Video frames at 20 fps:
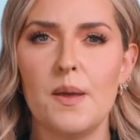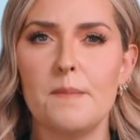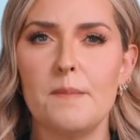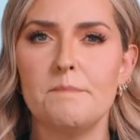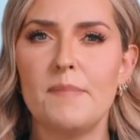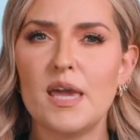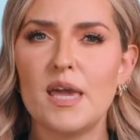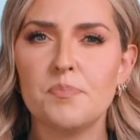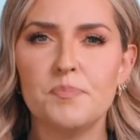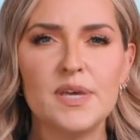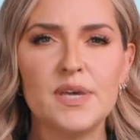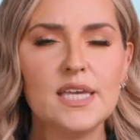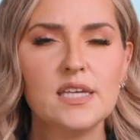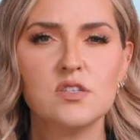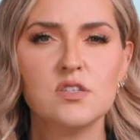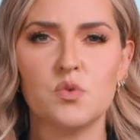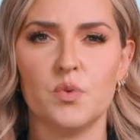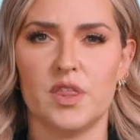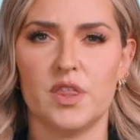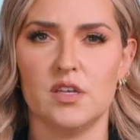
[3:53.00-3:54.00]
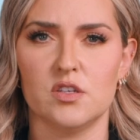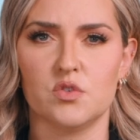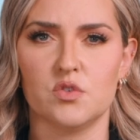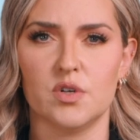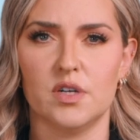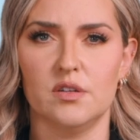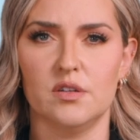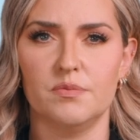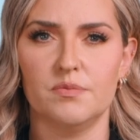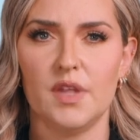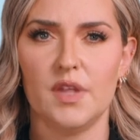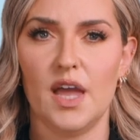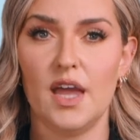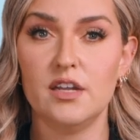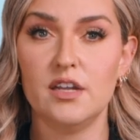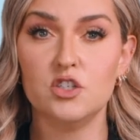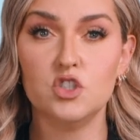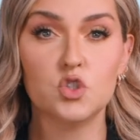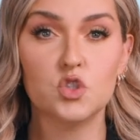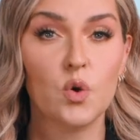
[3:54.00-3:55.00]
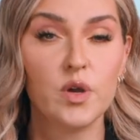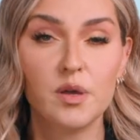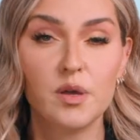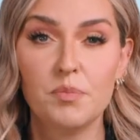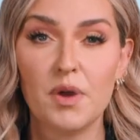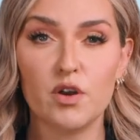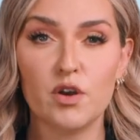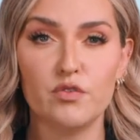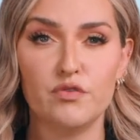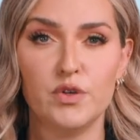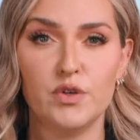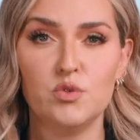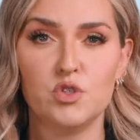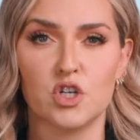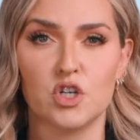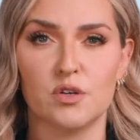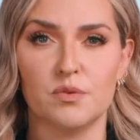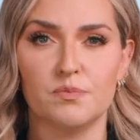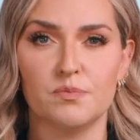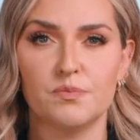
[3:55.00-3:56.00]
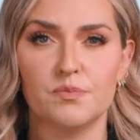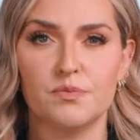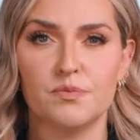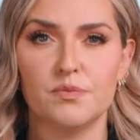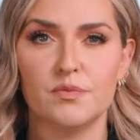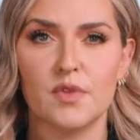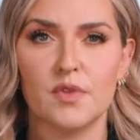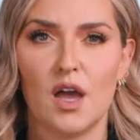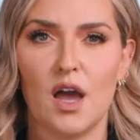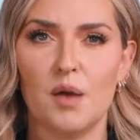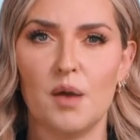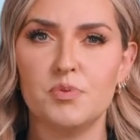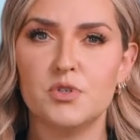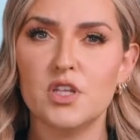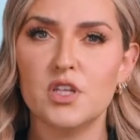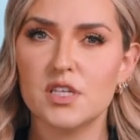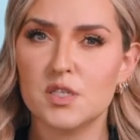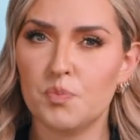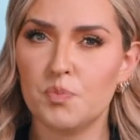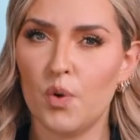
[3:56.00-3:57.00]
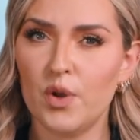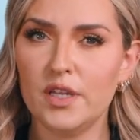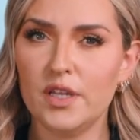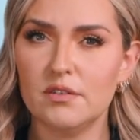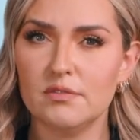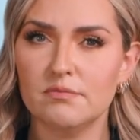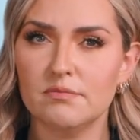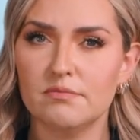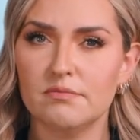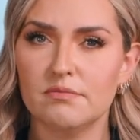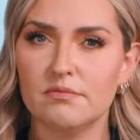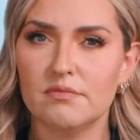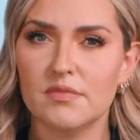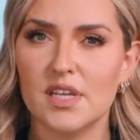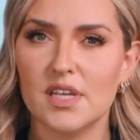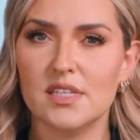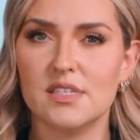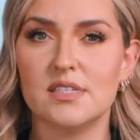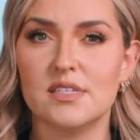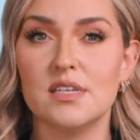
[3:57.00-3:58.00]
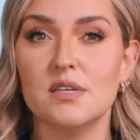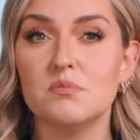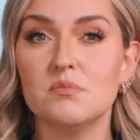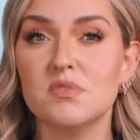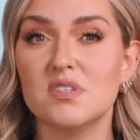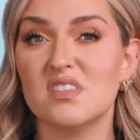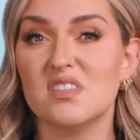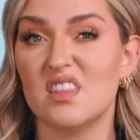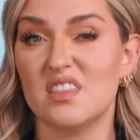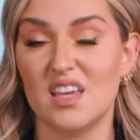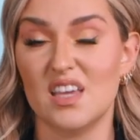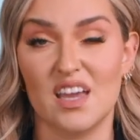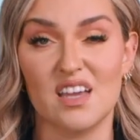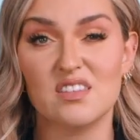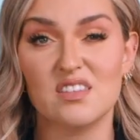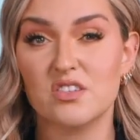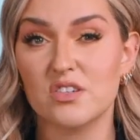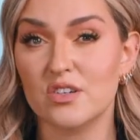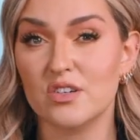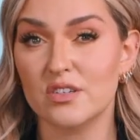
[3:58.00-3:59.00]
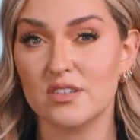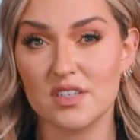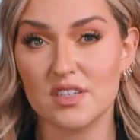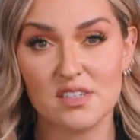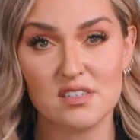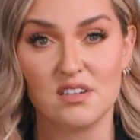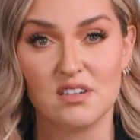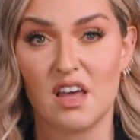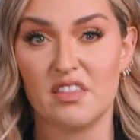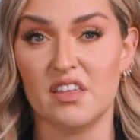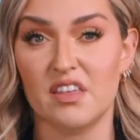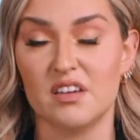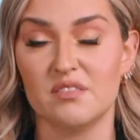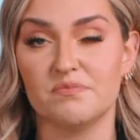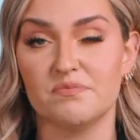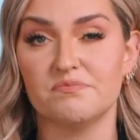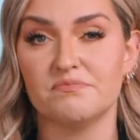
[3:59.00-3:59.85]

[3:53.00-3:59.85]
make peace with Israel, and enjoy a better future? Up to this point, it seems that the answer is nothing.